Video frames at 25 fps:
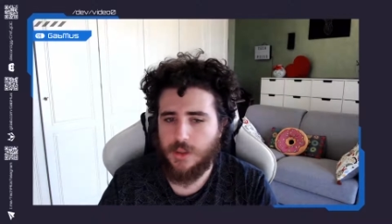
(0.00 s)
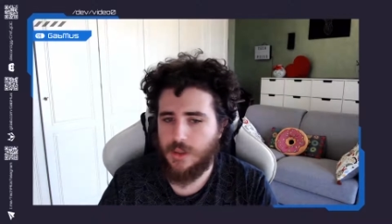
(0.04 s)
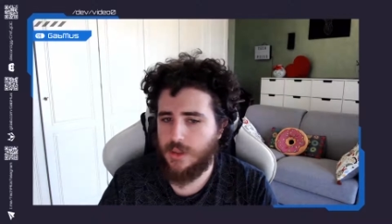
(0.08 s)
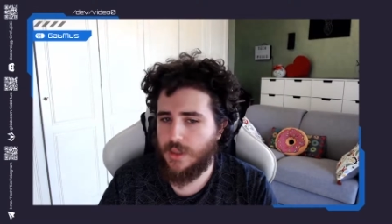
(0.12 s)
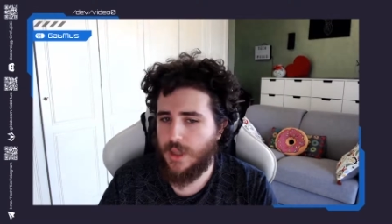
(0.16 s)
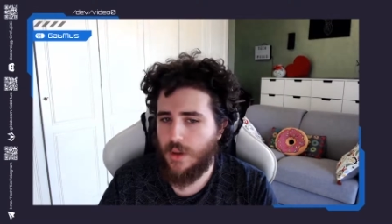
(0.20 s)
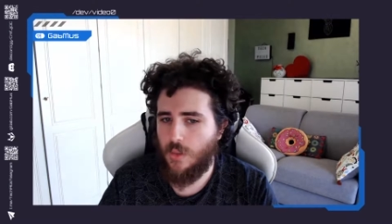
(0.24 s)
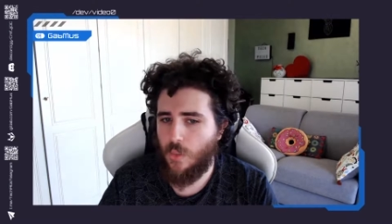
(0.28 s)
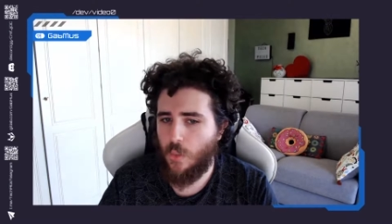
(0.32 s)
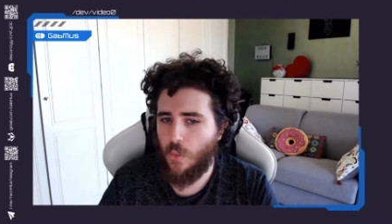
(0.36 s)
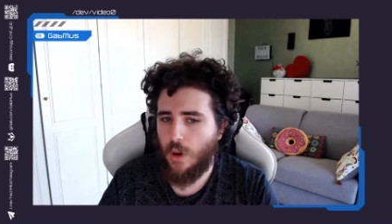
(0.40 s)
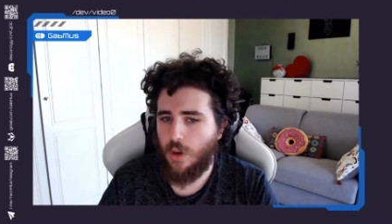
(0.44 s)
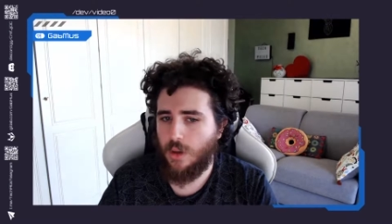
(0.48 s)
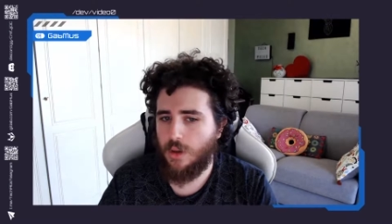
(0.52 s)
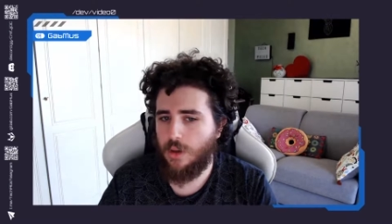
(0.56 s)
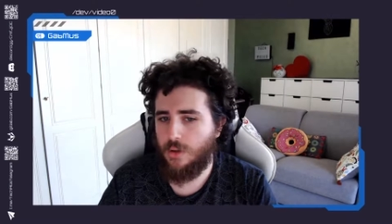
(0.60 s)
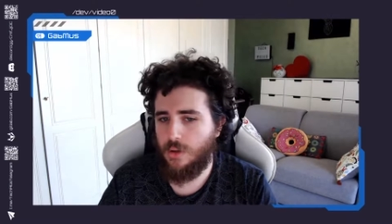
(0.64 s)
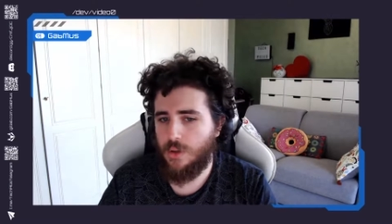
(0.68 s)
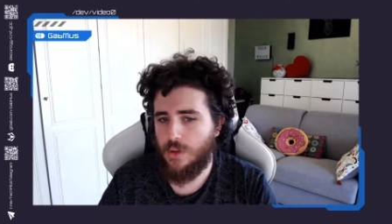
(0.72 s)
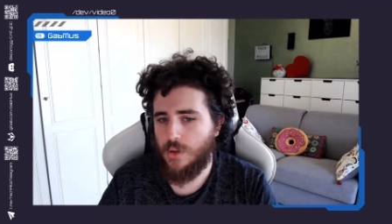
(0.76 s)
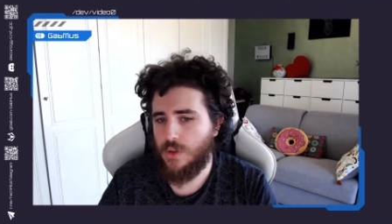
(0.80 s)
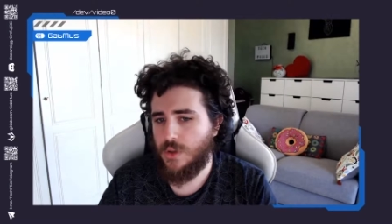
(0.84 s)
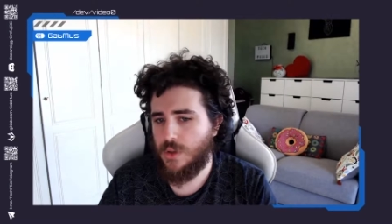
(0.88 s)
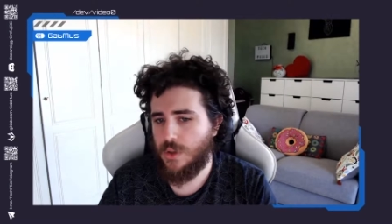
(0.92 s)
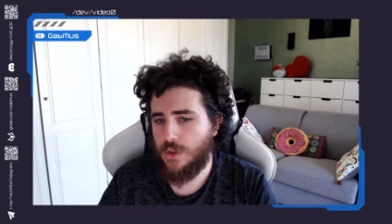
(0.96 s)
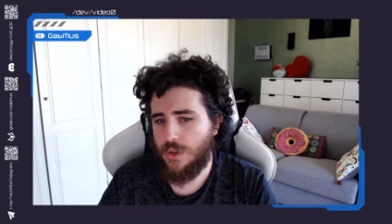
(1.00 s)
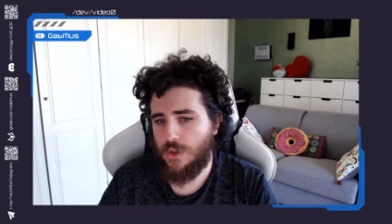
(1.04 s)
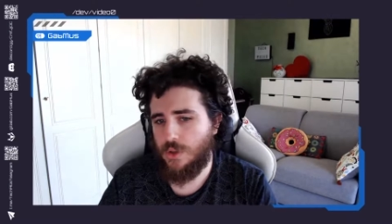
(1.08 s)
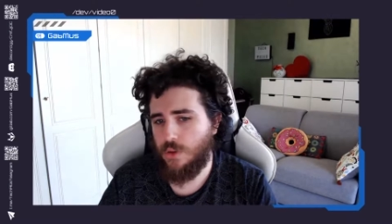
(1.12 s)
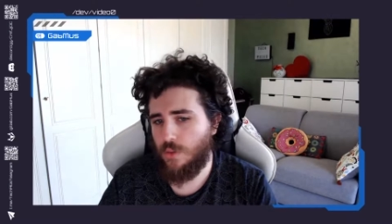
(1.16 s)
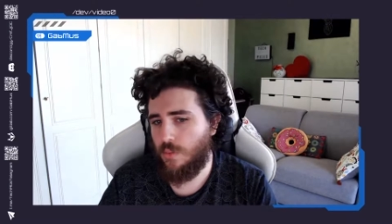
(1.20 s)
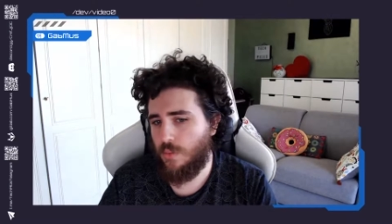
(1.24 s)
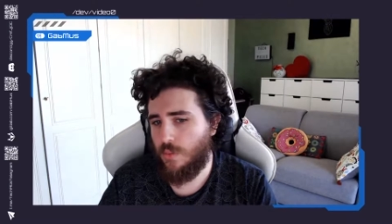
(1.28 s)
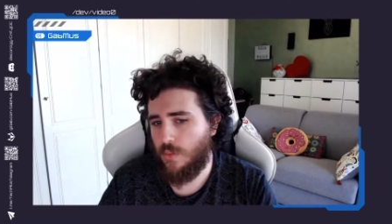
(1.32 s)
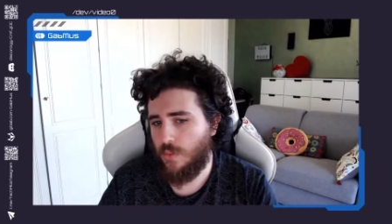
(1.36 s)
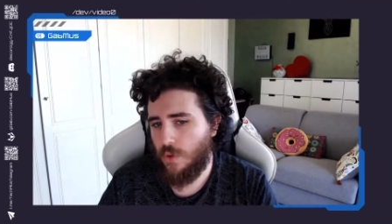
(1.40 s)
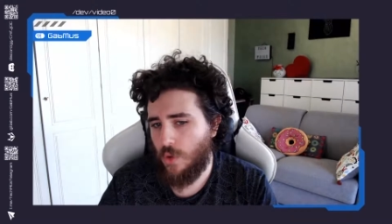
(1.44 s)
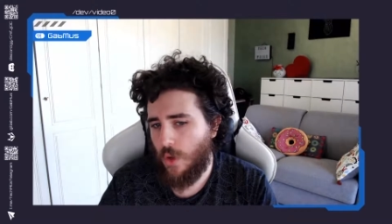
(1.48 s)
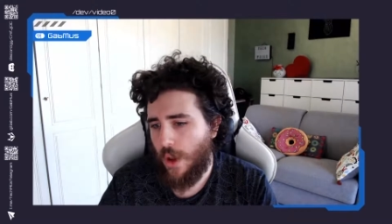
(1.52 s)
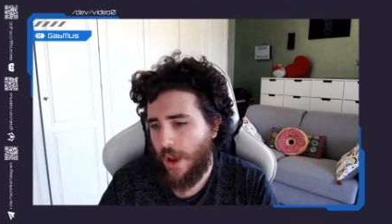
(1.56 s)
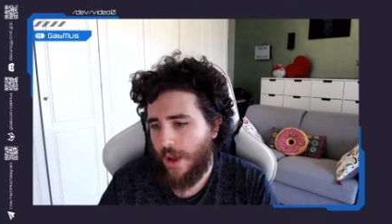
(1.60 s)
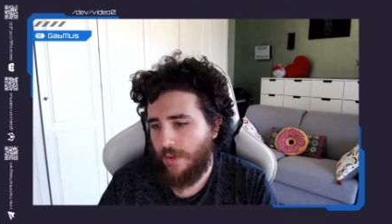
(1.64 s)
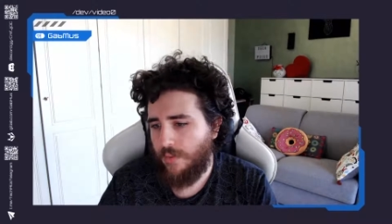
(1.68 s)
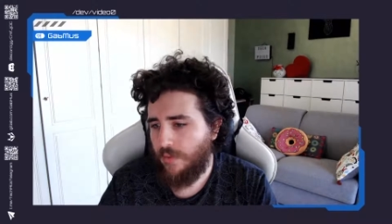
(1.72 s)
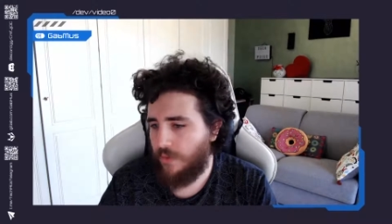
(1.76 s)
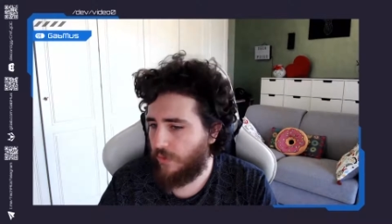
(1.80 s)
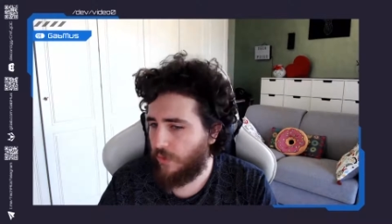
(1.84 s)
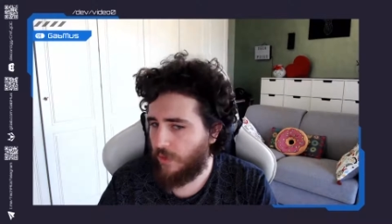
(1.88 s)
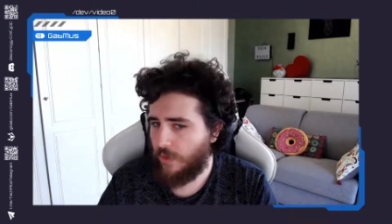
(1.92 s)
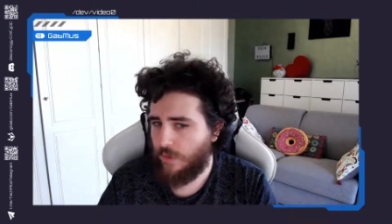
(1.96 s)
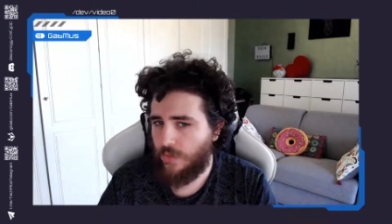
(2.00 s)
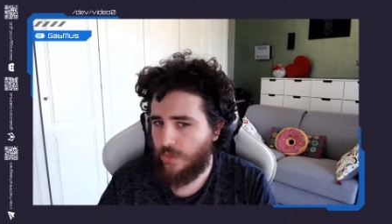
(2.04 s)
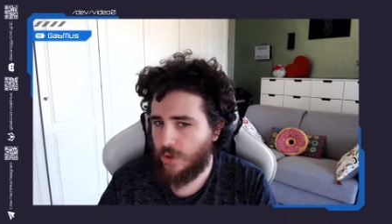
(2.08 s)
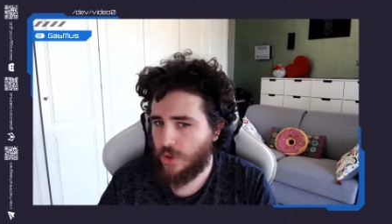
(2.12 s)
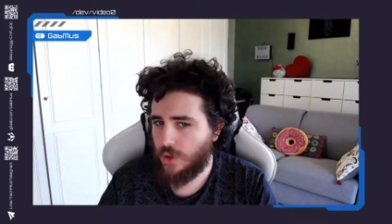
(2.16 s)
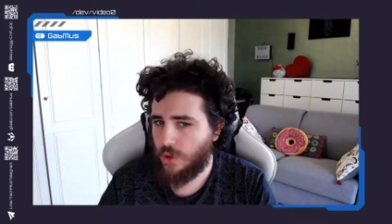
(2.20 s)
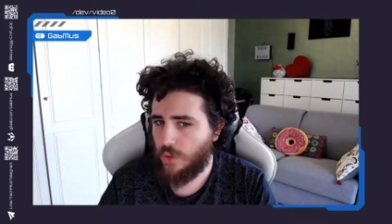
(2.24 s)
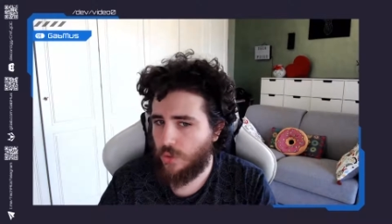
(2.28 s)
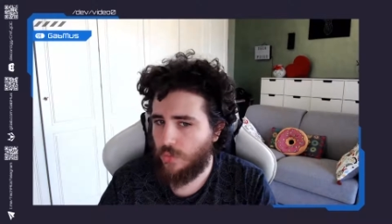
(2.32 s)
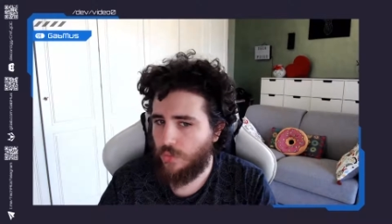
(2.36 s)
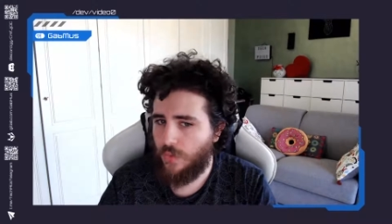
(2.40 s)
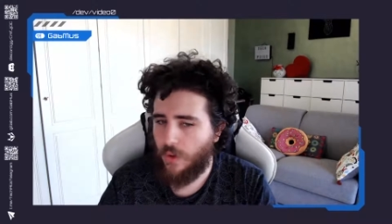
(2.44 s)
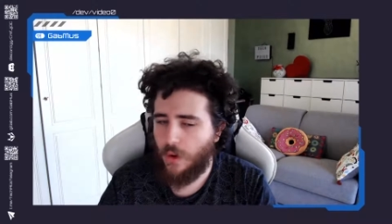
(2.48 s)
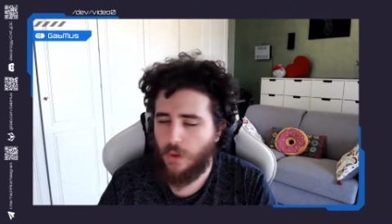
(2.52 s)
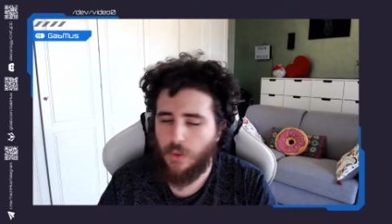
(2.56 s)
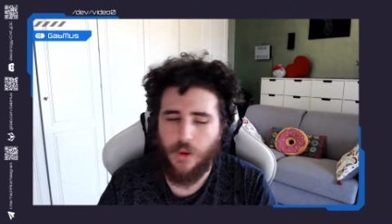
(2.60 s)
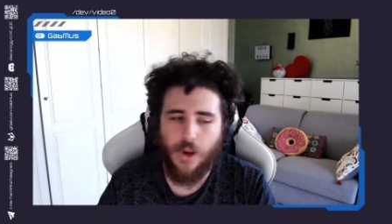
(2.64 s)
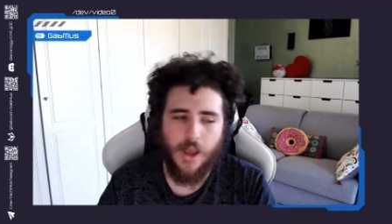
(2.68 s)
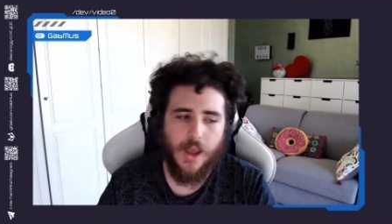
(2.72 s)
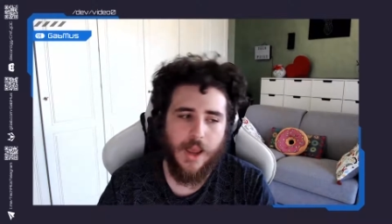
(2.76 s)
they want their users to have a fully functional phone.